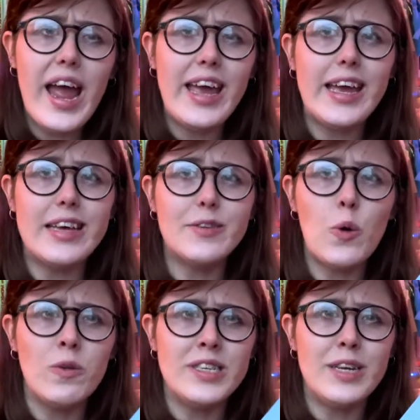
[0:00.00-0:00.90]
it is
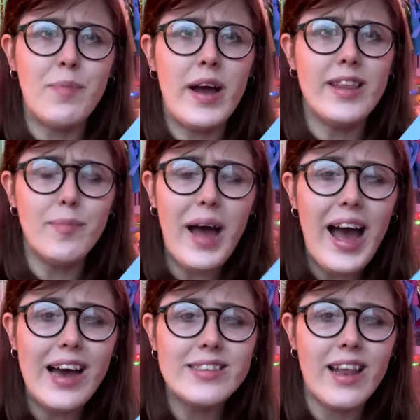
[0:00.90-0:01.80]
haunted by the past,